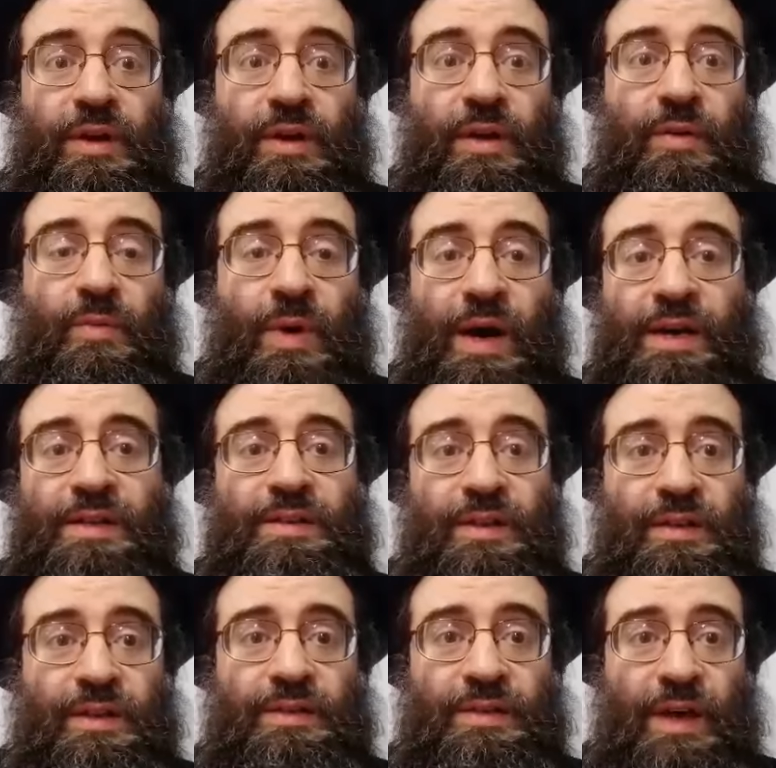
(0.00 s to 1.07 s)
why is
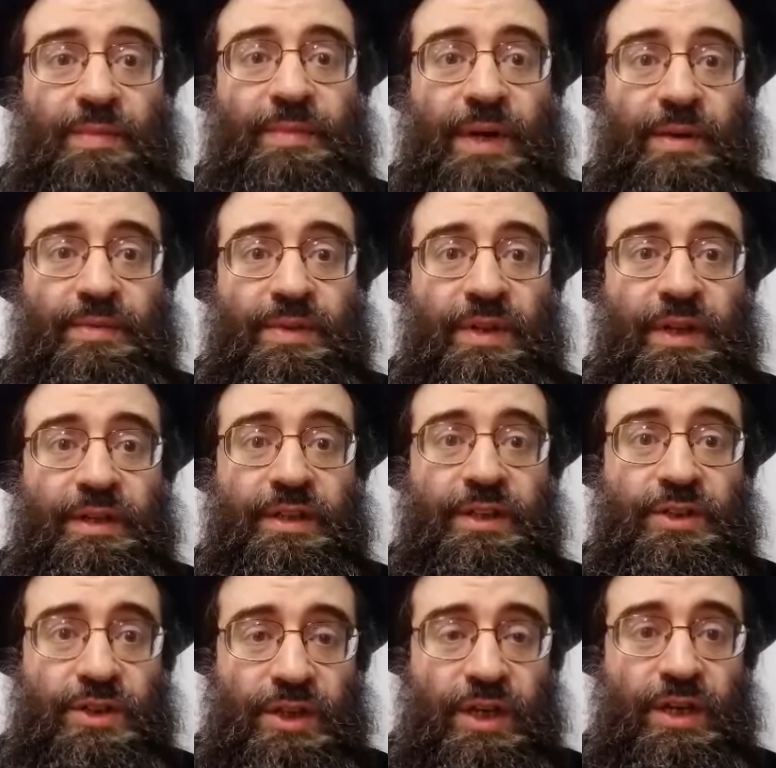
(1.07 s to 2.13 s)
it that sometimes the letter
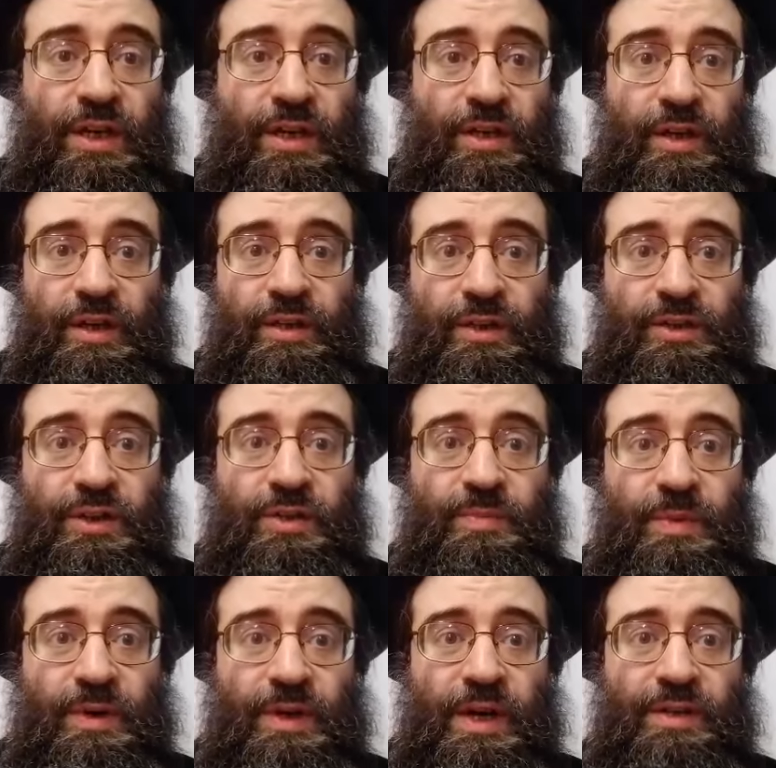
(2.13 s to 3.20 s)
G in English is
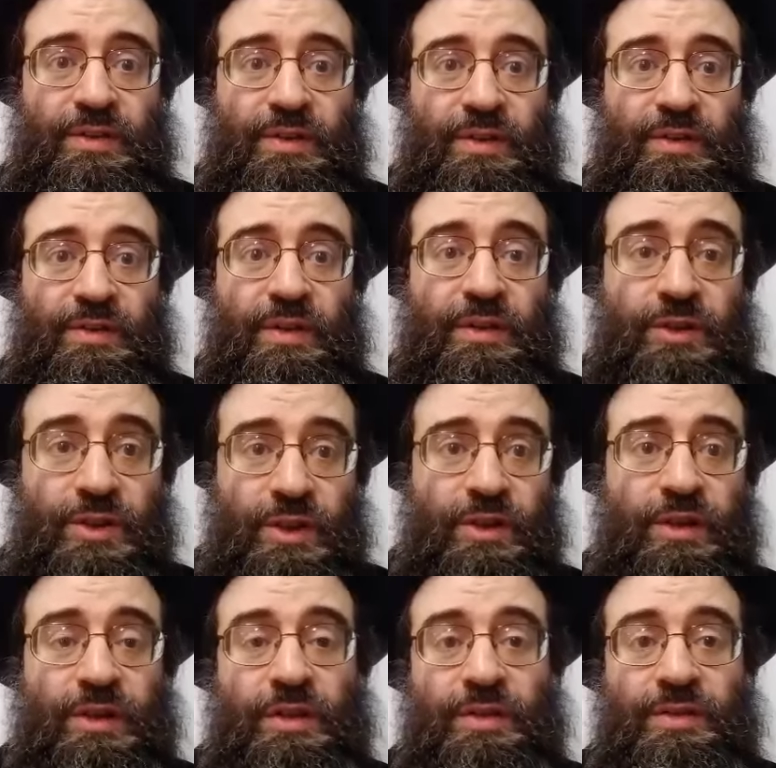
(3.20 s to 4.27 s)
pronounced as
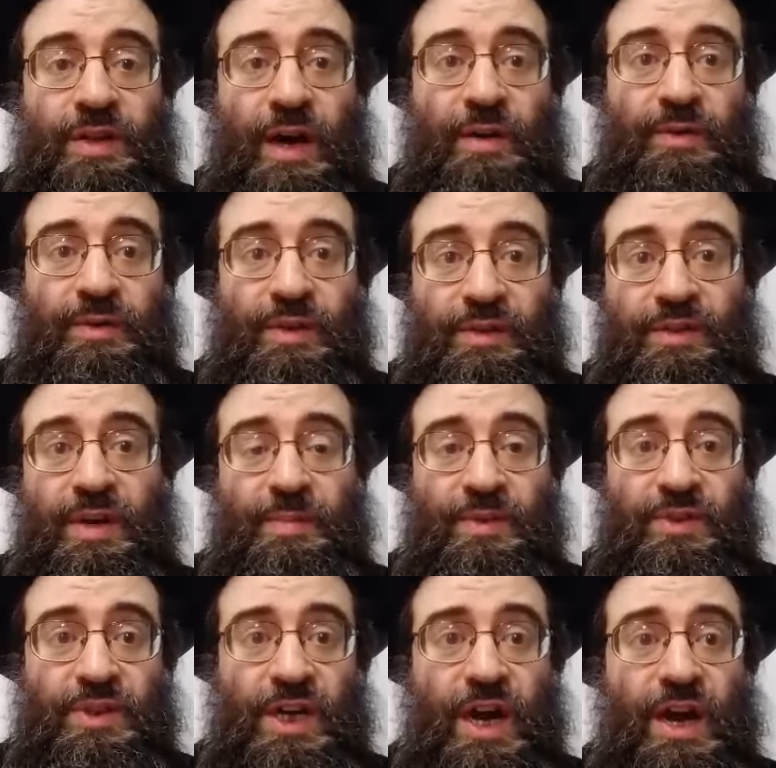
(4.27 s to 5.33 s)
J sound, the same
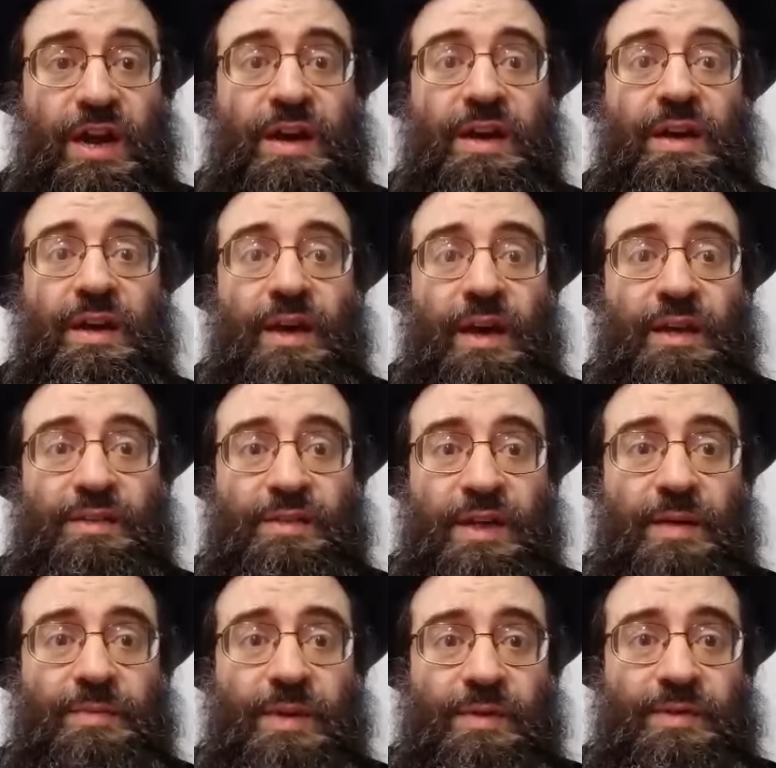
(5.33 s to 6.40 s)
as J, and
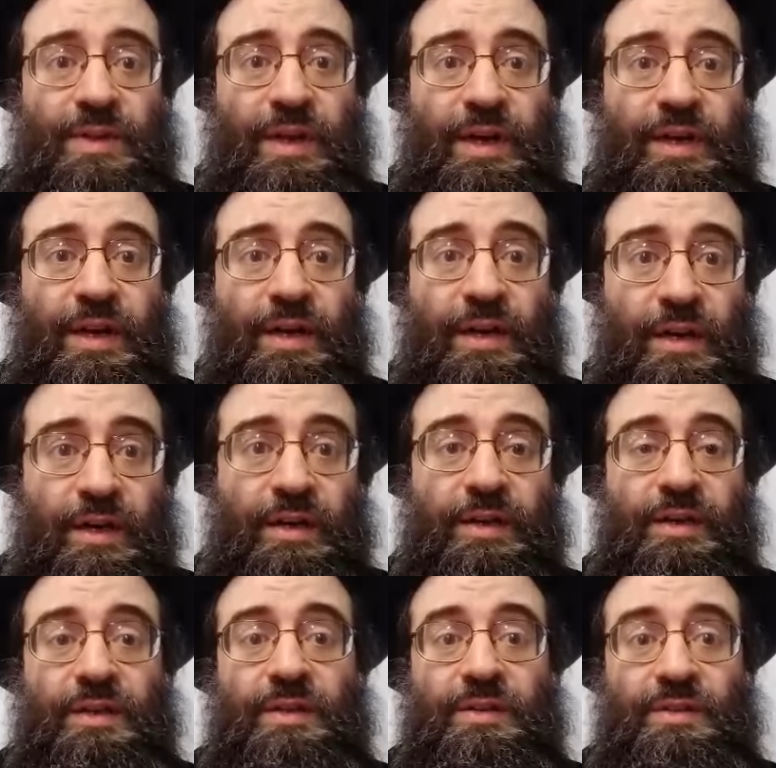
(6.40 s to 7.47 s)
sometimes like G
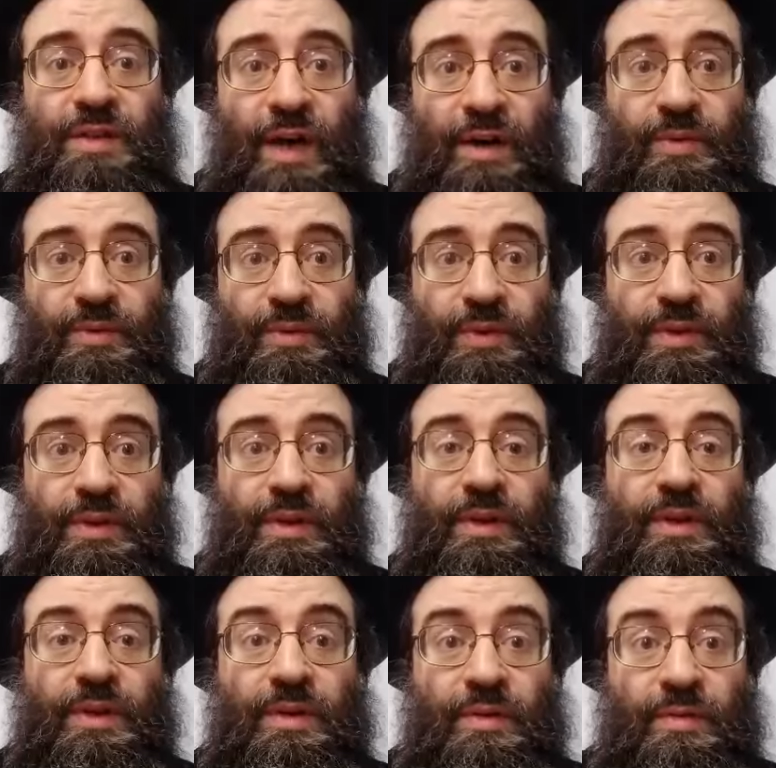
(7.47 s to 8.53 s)
sound,
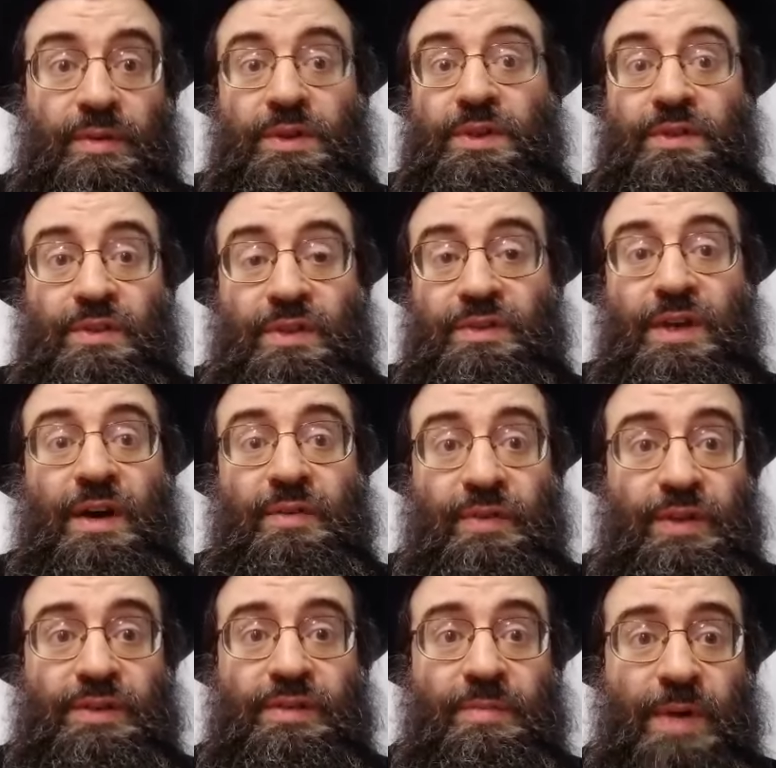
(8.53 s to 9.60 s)
which is the sound
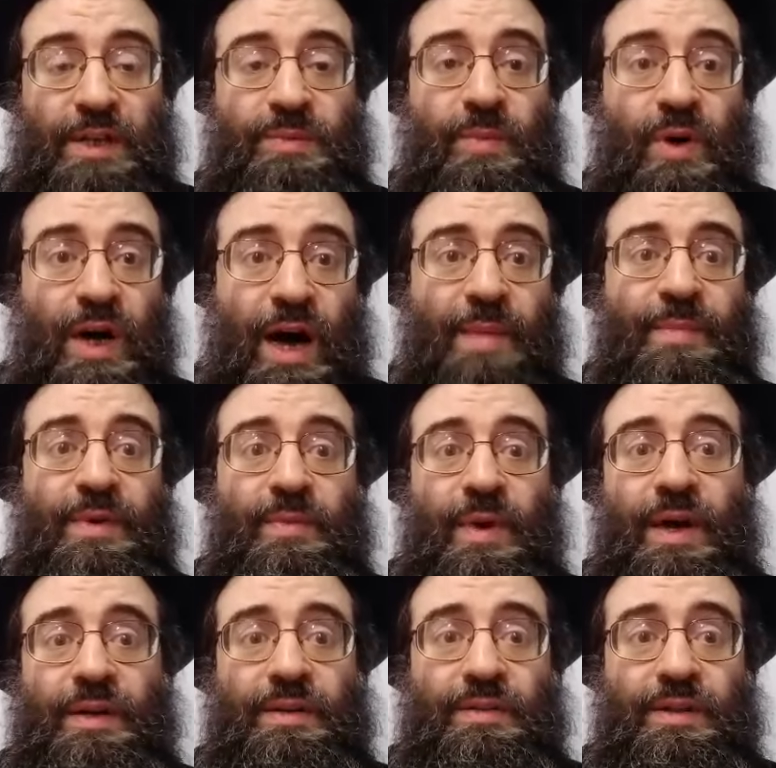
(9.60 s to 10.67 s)
that's a much more common
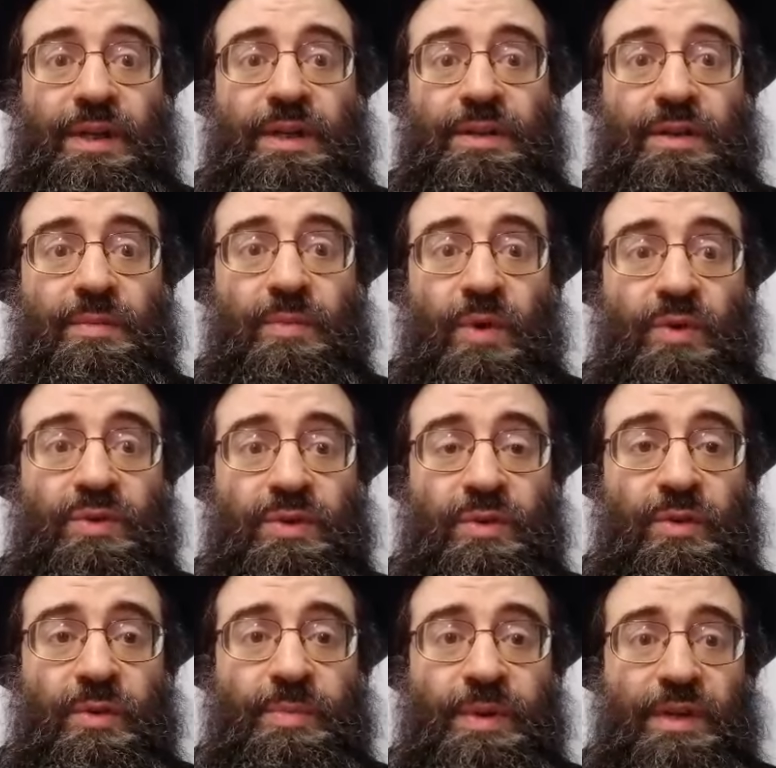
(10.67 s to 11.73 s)
one, right? In most
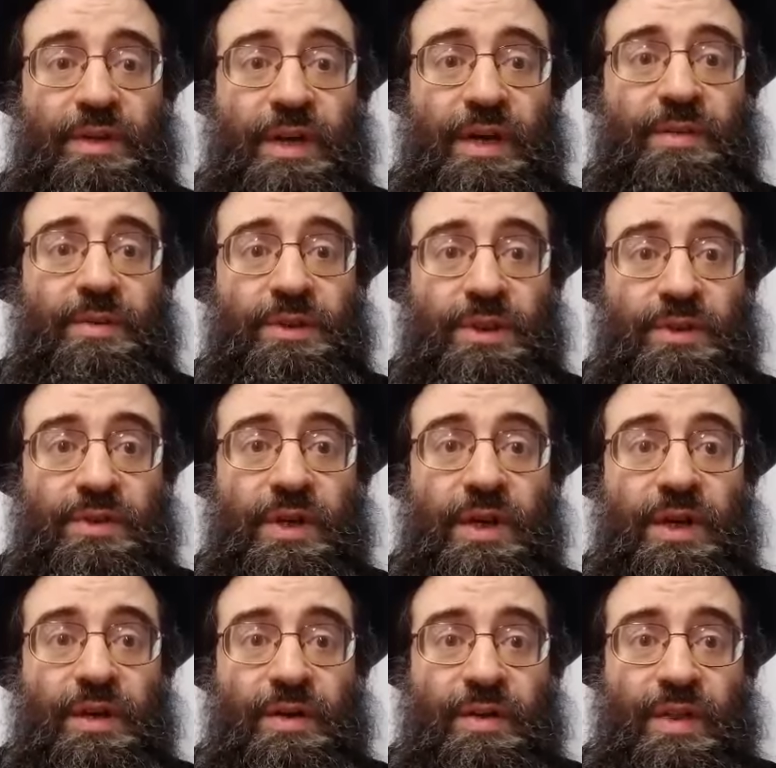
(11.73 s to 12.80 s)
European languages,
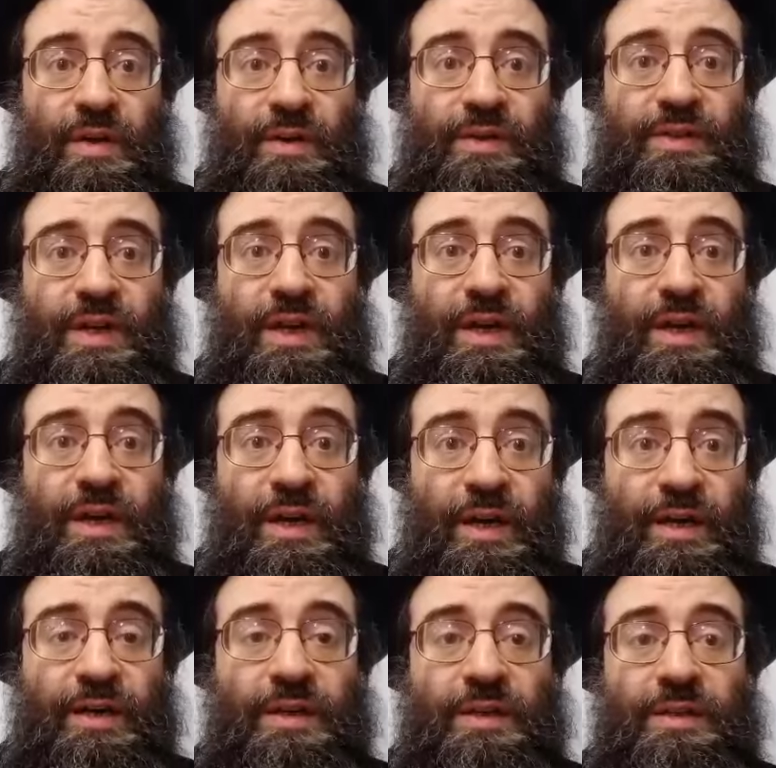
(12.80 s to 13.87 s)
there is a
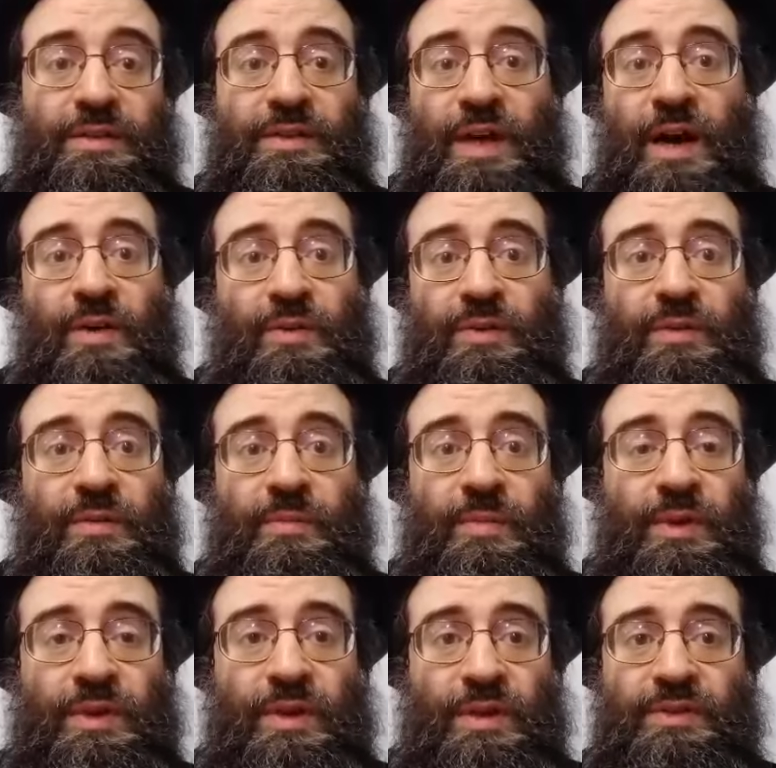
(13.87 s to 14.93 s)
G sound,
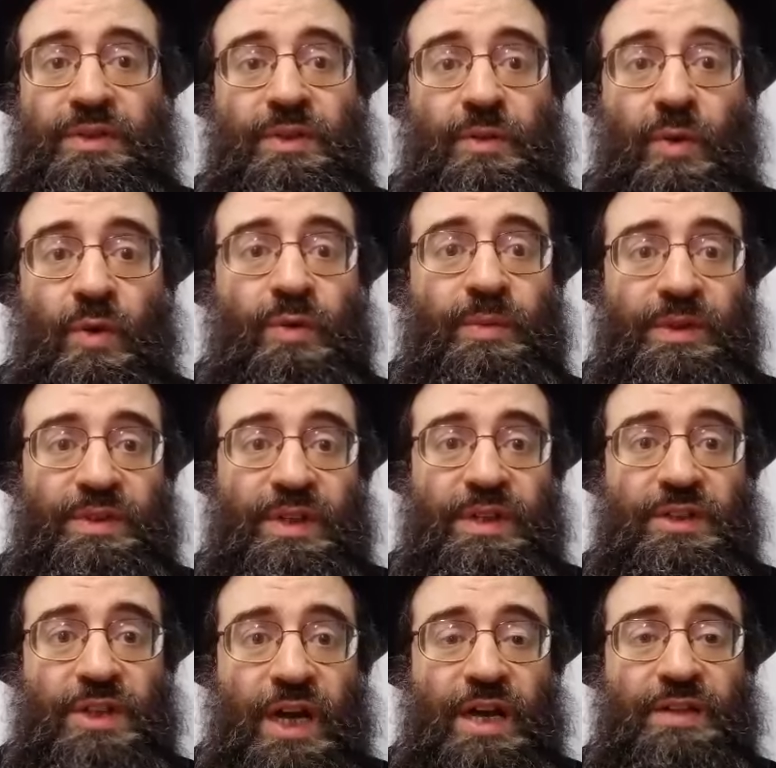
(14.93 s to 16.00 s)
but there isn't always a
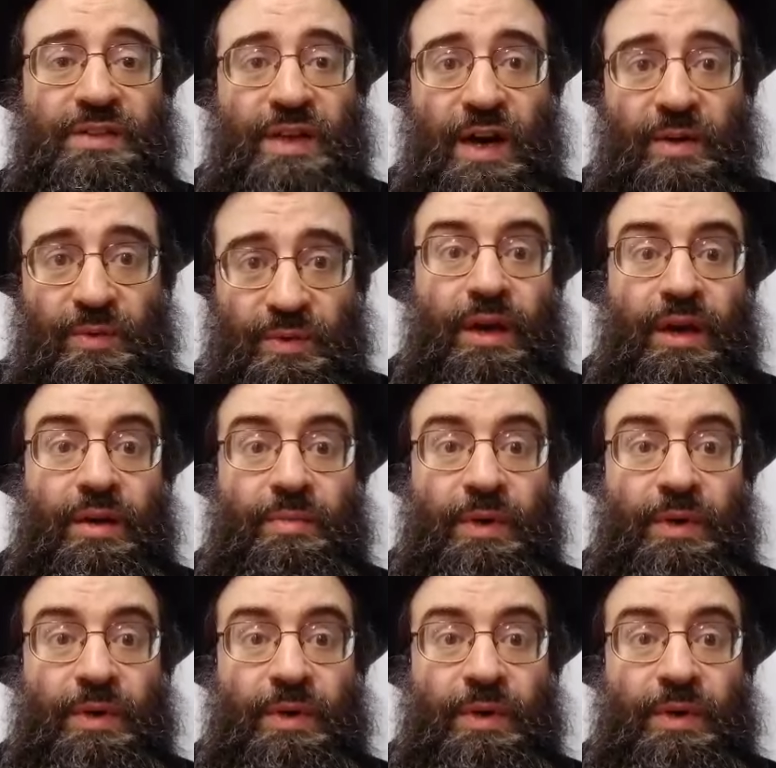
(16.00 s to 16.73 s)
J sound.